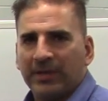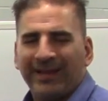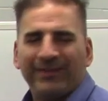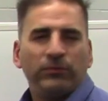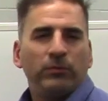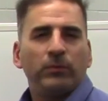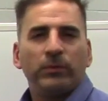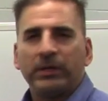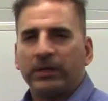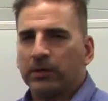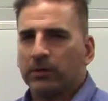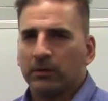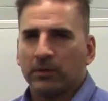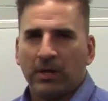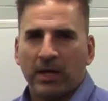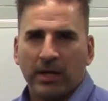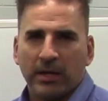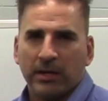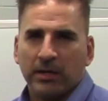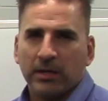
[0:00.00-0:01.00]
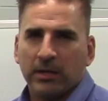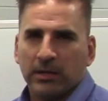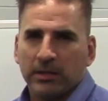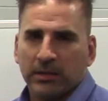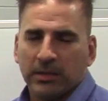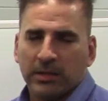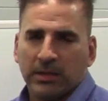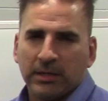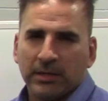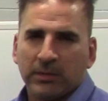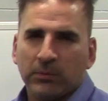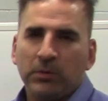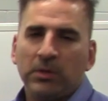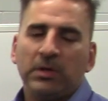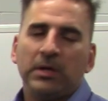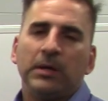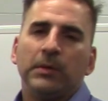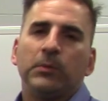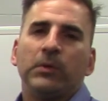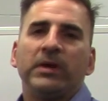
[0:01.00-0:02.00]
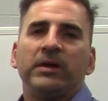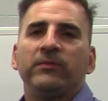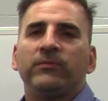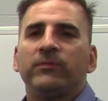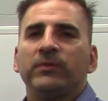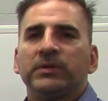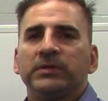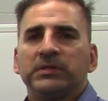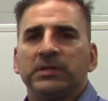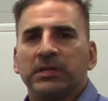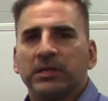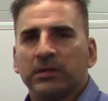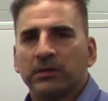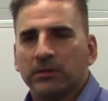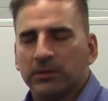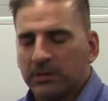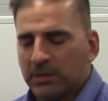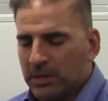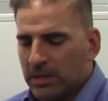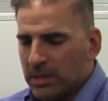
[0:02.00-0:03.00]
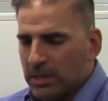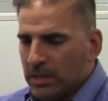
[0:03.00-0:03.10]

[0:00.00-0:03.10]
That's what we hear a lot in the clinic. Well, I waited for it to heal.